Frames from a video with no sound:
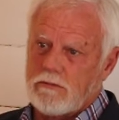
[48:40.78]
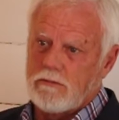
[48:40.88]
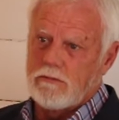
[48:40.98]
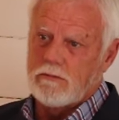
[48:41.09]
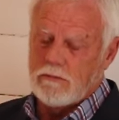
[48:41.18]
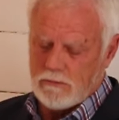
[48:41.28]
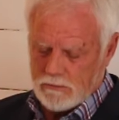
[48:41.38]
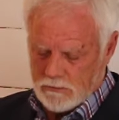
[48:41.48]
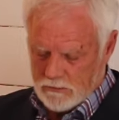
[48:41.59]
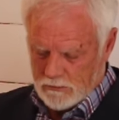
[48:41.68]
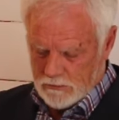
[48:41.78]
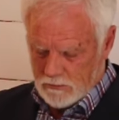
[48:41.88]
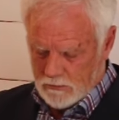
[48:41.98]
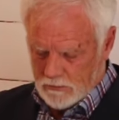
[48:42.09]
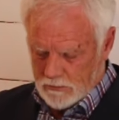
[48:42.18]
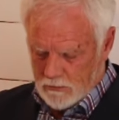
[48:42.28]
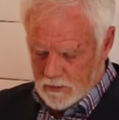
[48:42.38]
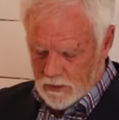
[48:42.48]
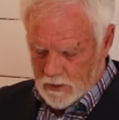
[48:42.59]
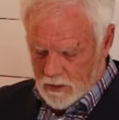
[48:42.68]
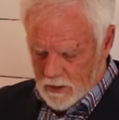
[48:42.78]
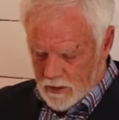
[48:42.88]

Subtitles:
Nothing is said.